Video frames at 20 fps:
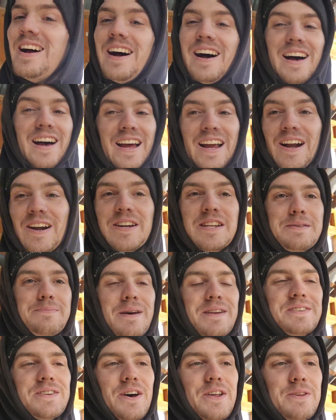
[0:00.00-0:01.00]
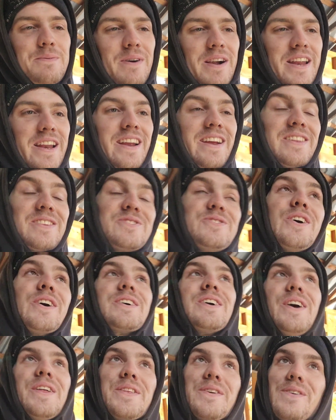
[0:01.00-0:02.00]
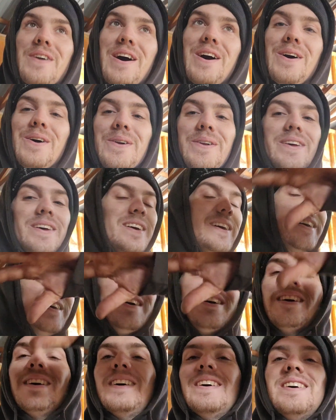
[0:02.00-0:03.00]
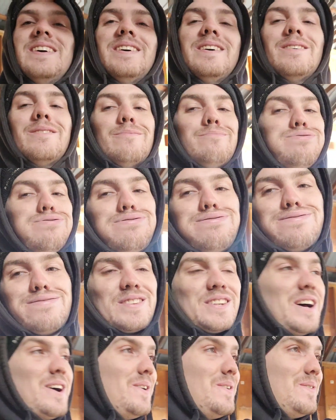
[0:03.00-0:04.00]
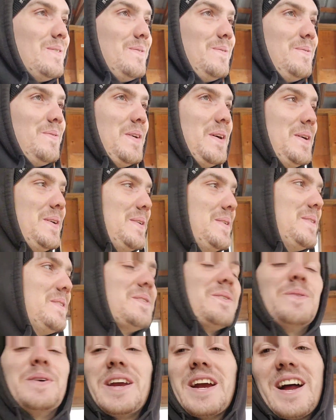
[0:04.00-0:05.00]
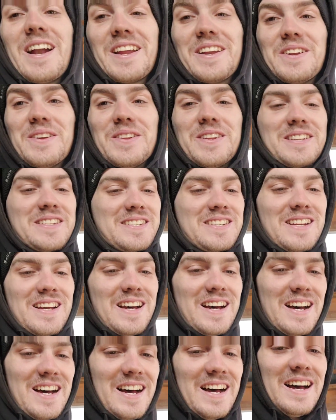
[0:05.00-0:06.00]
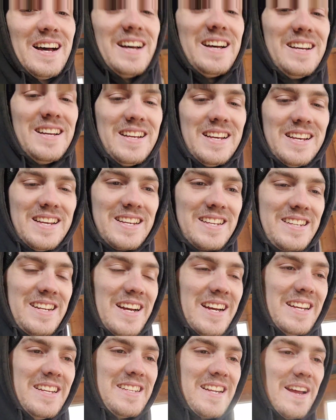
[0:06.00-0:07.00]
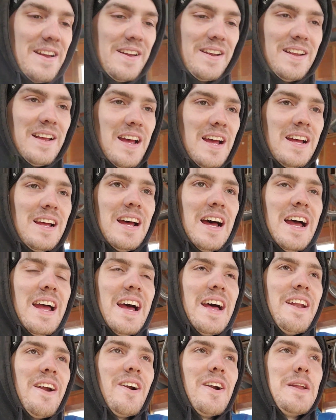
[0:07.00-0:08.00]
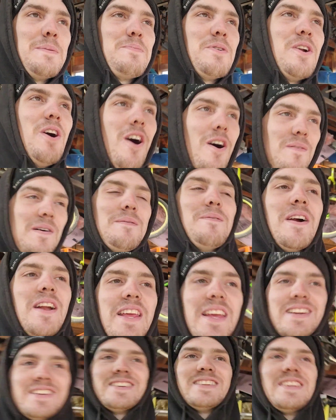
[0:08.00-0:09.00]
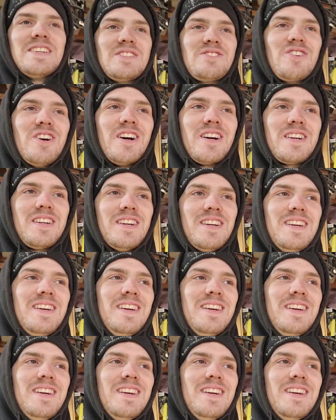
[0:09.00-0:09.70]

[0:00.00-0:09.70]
I already spent all the money to get the truck on the road. So we got to do this. Because I had already put all my money into this truck